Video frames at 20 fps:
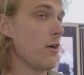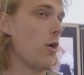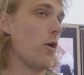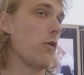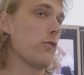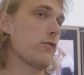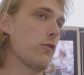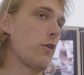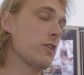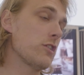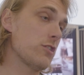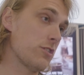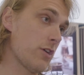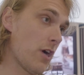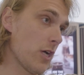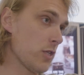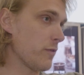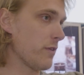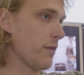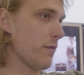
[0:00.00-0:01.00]
Of course, it
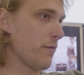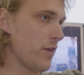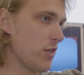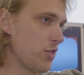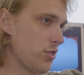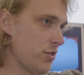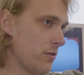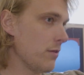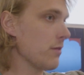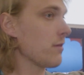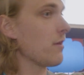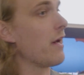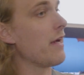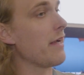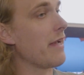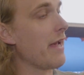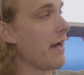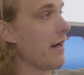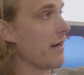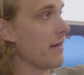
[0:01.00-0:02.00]
starts with the vision,
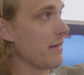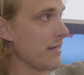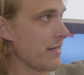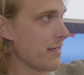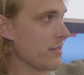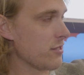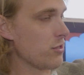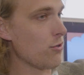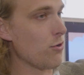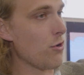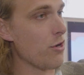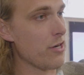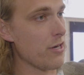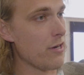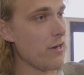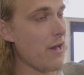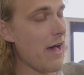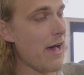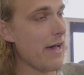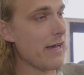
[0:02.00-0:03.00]
like here's the
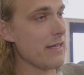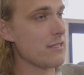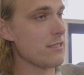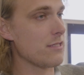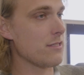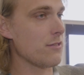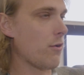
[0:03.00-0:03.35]
Northern Lights,